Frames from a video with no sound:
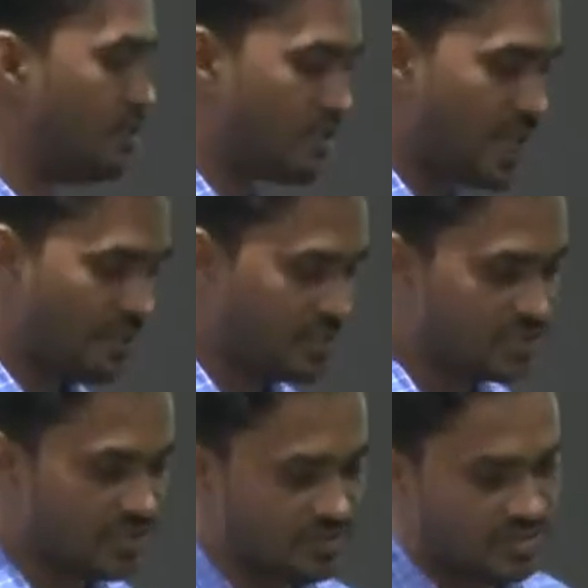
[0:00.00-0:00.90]
we were having this
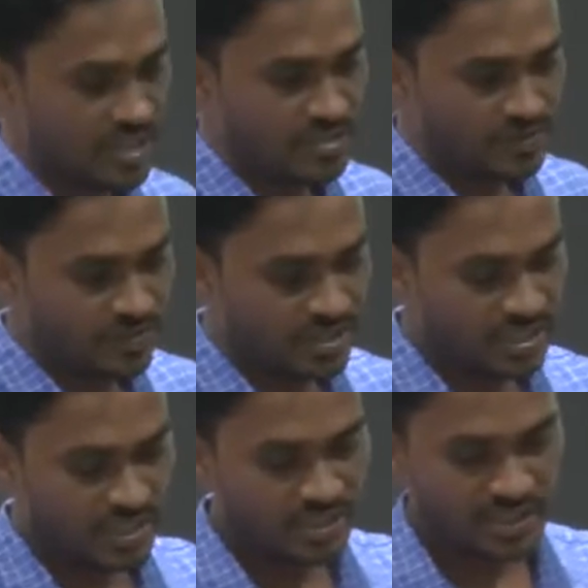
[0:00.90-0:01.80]
conversation whether
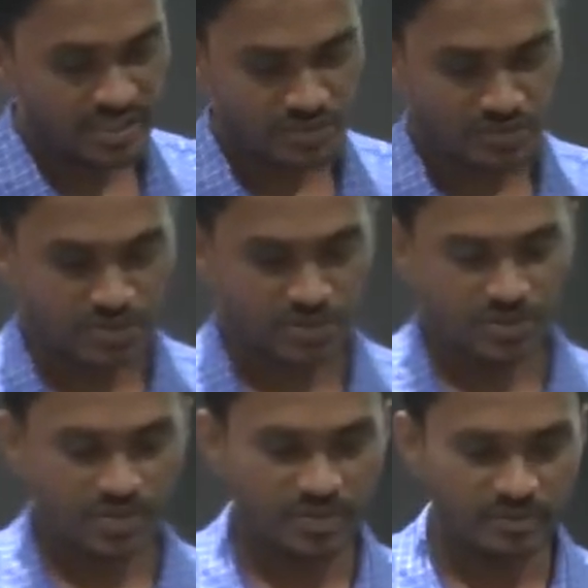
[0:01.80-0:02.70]
internet is
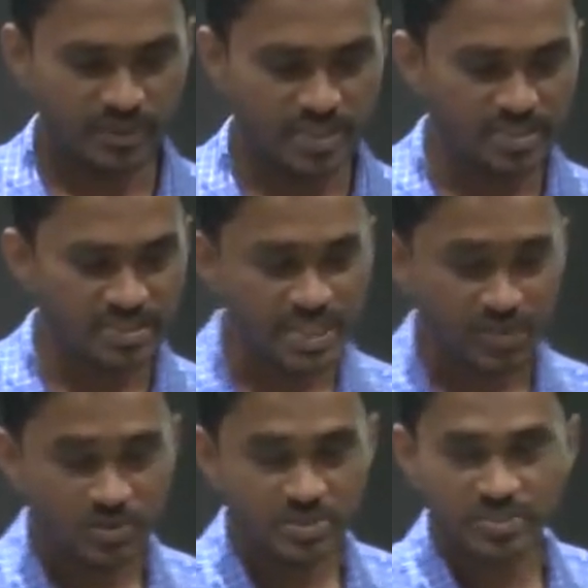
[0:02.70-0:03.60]
good, whether this
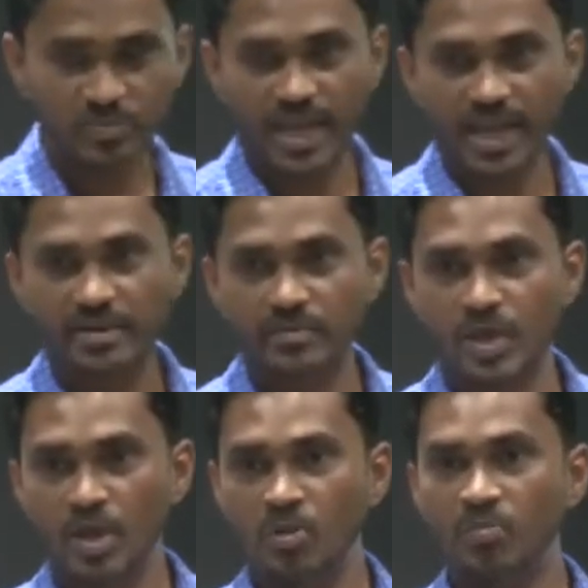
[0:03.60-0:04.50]
technology is bad,
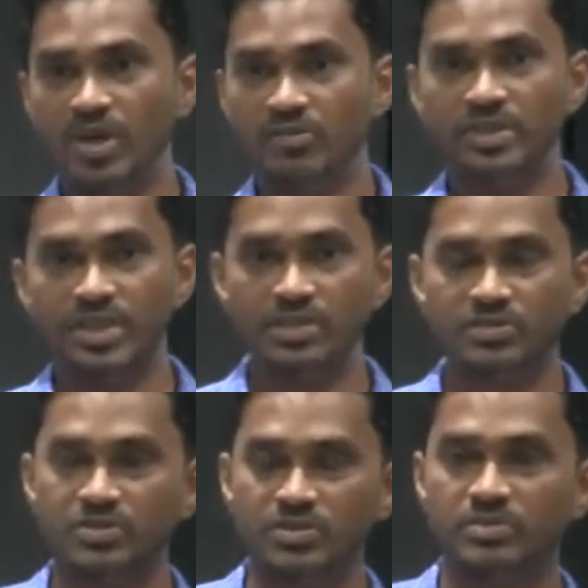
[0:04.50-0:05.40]
but we
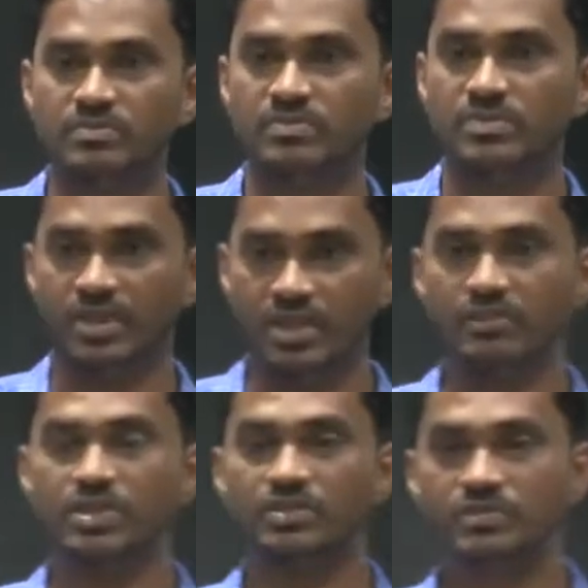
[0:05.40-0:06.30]
understood in
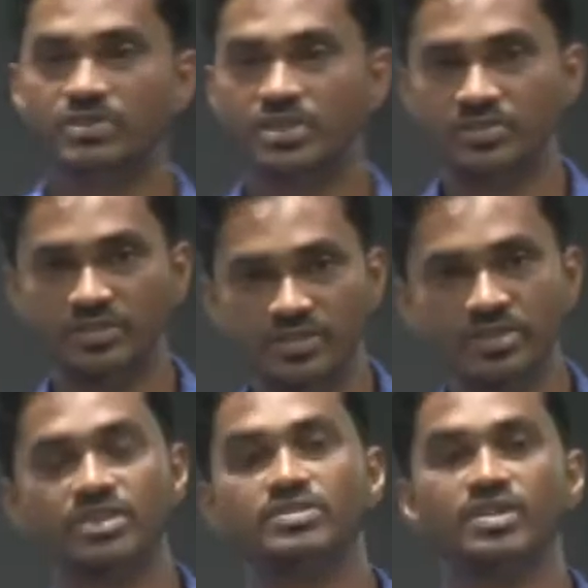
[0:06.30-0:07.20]
our conversation,
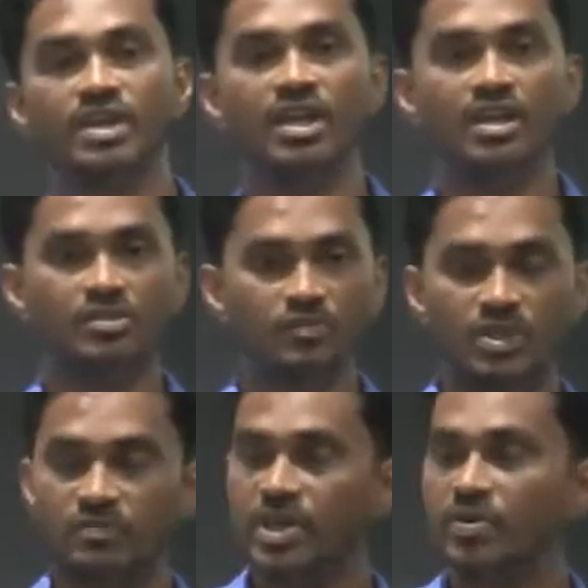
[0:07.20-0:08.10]
this is the
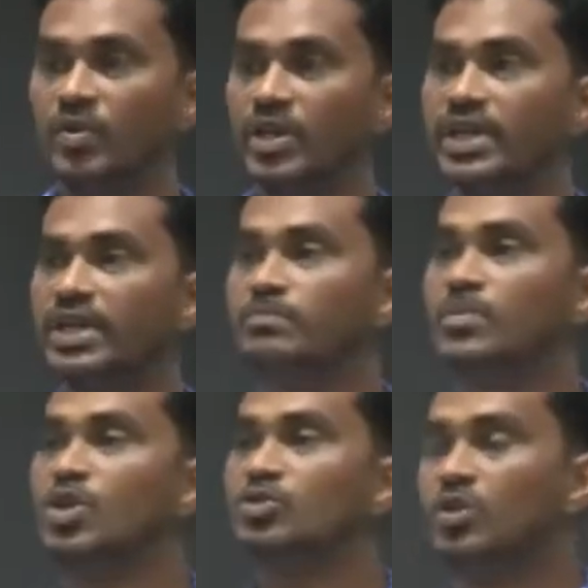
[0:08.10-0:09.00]
world we are going in.
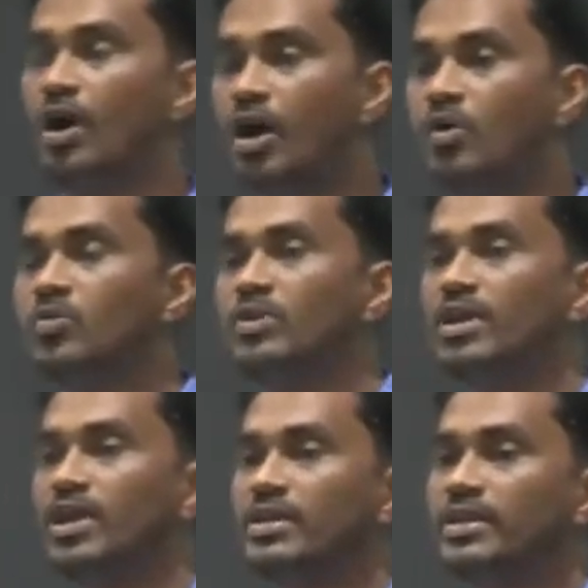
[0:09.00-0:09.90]
So how
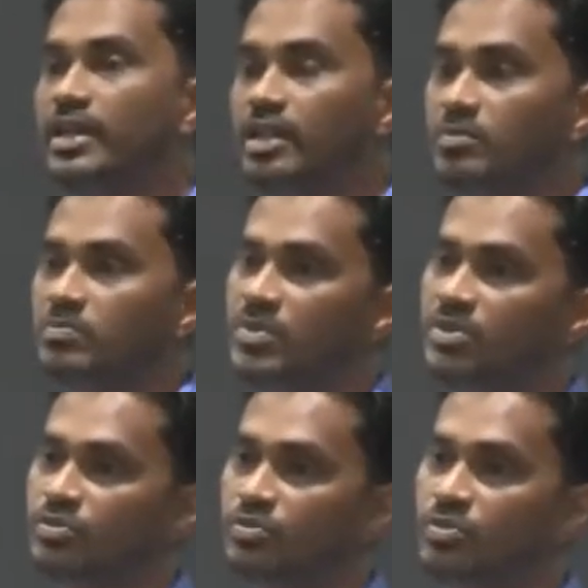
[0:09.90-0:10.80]
can it help
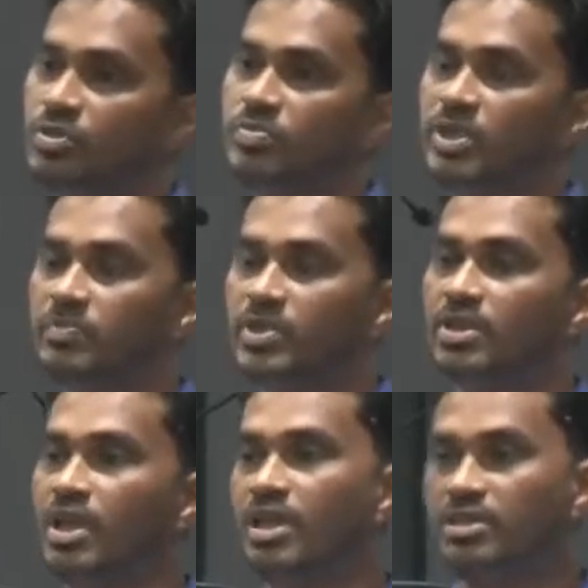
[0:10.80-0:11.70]
the rural people
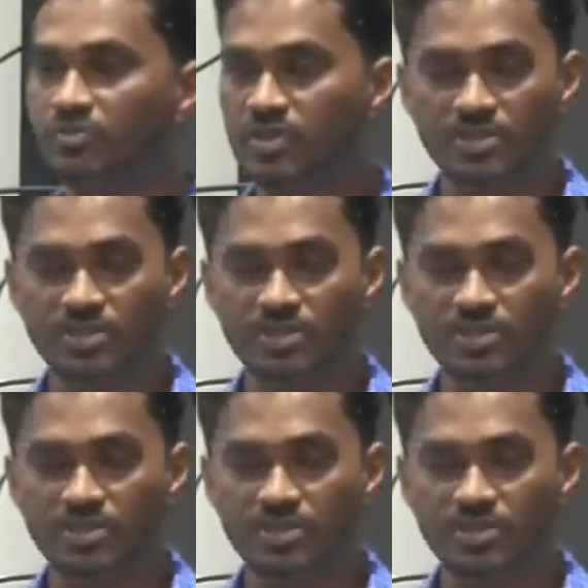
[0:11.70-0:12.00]
that we are